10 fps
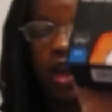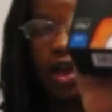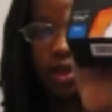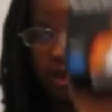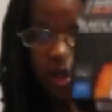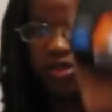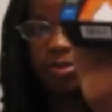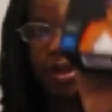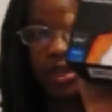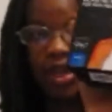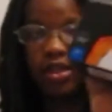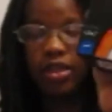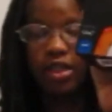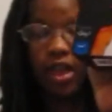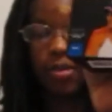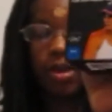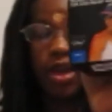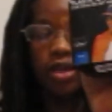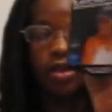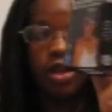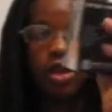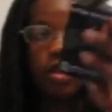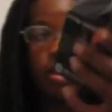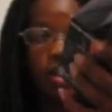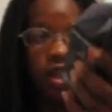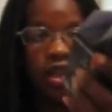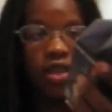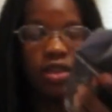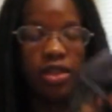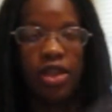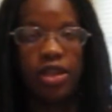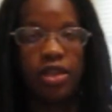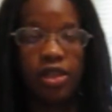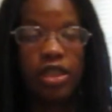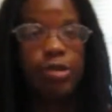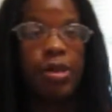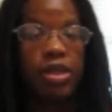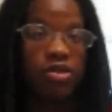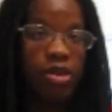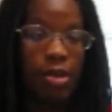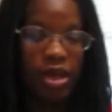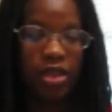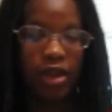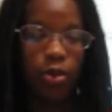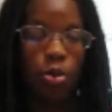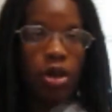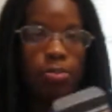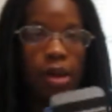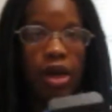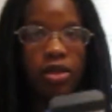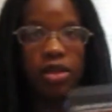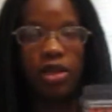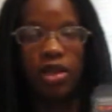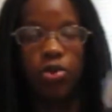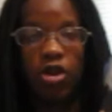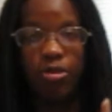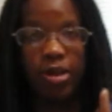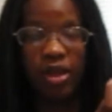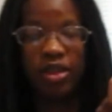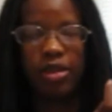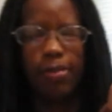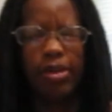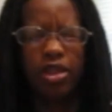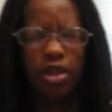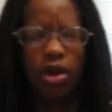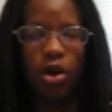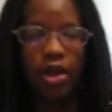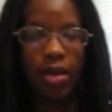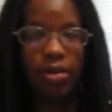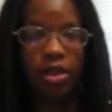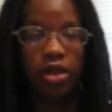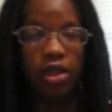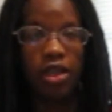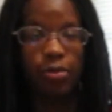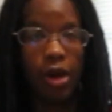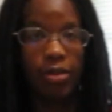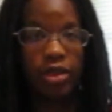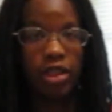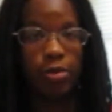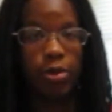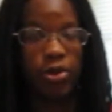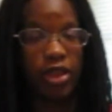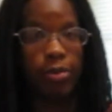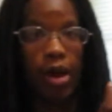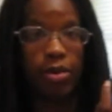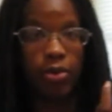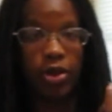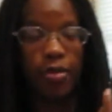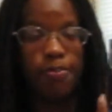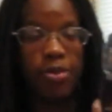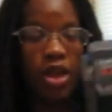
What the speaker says: I live by KT tape. And the thing is that it's expensive to me. It's like one box is like 12 bucks, but you can go on Amazon and get it probably cheaper, which I probably will.